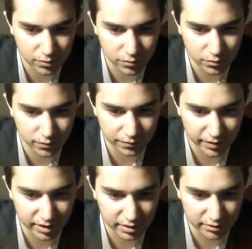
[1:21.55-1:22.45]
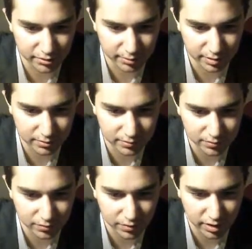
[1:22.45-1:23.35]
Ooh, I'm fading a little bit.
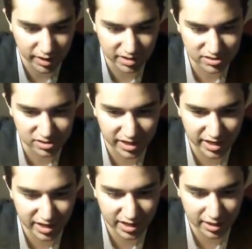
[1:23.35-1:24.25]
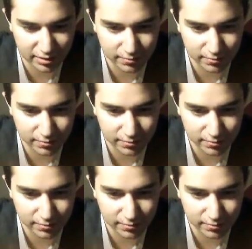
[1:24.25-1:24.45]
I got a slight headache.